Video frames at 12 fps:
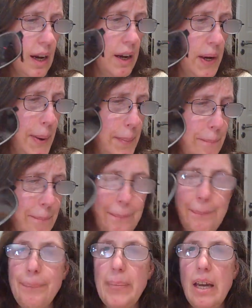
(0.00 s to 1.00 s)

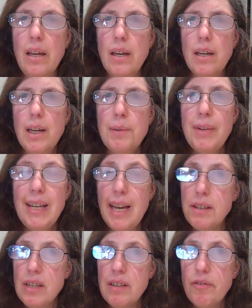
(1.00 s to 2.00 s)
I'm
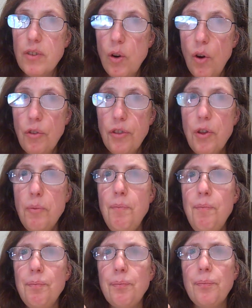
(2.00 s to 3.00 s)
glad I've got
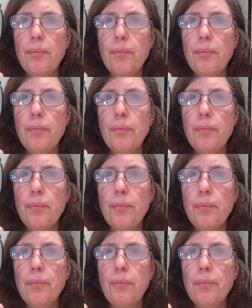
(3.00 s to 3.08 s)
them.